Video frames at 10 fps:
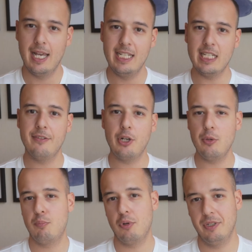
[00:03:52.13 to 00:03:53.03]
Another very
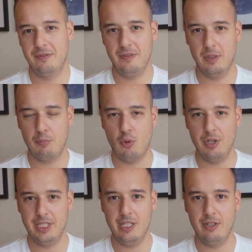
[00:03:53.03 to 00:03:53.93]
important
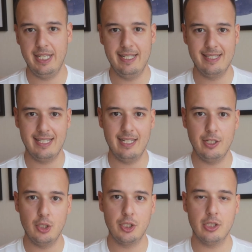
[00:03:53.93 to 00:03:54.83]
point here is that
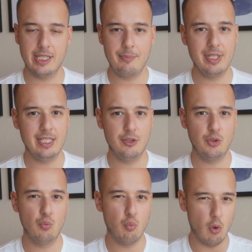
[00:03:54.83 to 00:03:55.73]
you're not limited
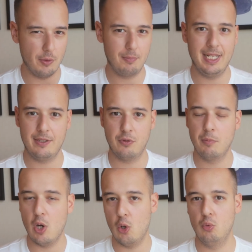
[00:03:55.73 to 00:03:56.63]
to one
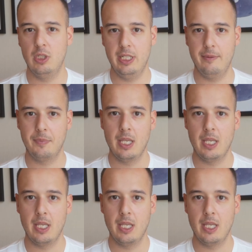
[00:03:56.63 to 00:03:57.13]
platform only.